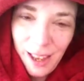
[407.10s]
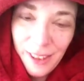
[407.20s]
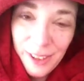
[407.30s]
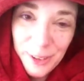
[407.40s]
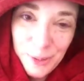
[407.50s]

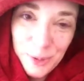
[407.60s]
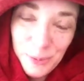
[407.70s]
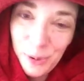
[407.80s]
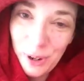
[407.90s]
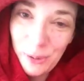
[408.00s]
I think there was
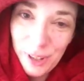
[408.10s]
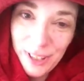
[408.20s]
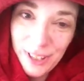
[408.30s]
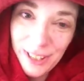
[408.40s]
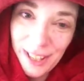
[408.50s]
more I
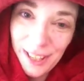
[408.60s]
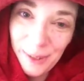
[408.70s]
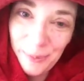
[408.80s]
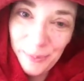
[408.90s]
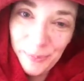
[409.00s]
wanted to say,
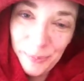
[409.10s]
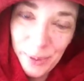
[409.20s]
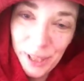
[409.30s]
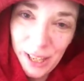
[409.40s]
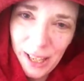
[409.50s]

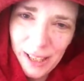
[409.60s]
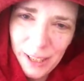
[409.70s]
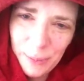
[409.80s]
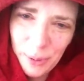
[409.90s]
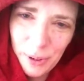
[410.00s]
but I
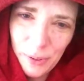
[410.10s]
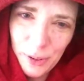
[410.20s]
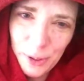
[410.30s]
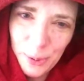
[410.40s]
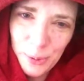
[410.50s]
think part of
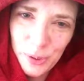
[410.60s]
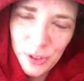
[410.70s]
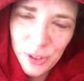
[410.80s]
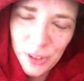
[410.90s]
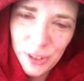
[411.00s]
it too was
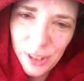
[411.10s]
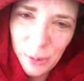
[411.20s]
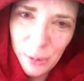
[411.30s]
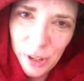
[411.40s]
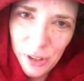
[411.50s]
just I
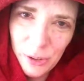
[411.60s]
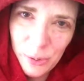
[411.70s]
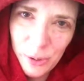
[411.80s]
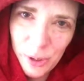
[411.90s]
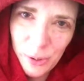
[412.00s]
wanted to
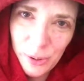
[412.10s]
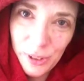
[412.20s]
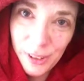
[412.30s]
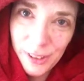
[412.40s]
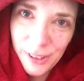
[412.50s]

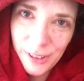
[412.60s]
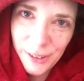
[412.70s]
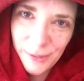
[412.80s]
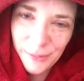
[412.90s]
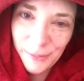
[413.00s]
record
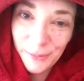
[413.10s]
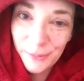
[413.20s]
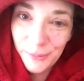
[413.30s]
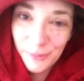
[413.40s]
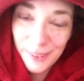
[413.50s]

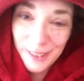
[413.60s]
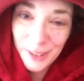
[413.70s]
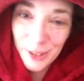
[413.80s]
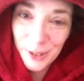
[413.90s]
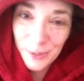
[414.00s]

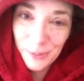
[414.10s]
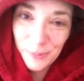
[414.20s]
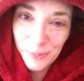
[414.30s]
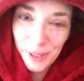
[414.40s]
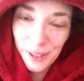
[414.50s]
this
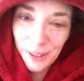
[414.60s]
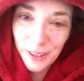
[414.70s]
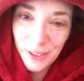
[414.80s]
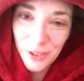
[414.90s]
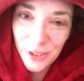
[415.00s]

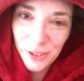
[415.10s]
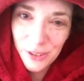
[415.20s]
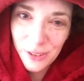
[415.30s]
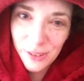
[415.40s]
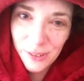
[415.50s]
because,